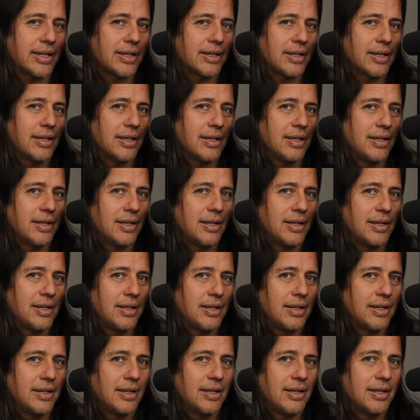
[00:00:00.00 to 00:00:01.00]

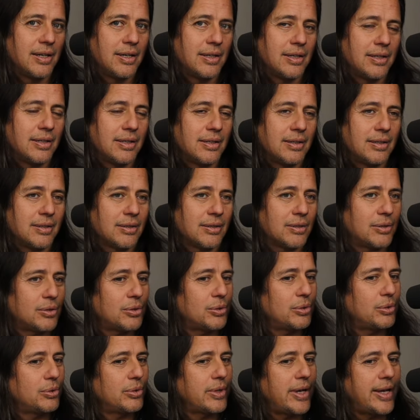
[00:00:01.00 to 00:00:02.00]

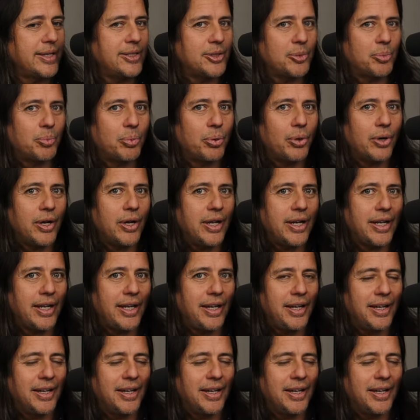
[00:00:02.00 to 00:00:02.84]
Ooh, that's pretty.